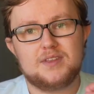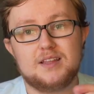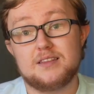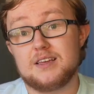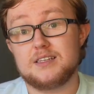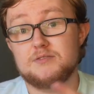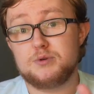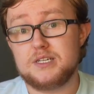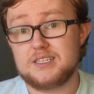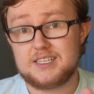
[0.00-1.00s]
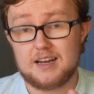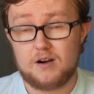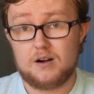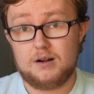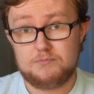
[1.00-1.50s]
And the thing is, if we set
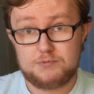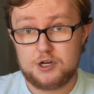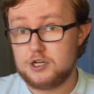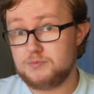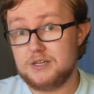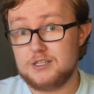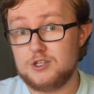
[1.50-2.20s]
our shutter speed